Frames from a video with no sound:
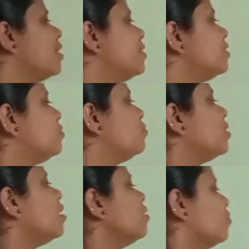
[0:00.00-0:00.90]
let us
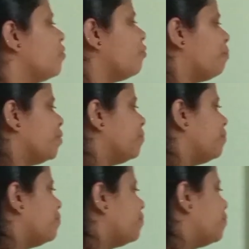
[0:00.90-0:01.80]
do the group.
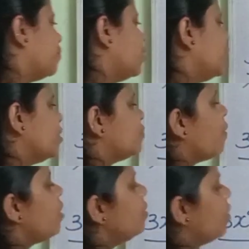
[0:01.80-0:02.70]
This
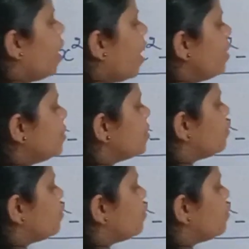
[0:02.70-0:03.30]
one and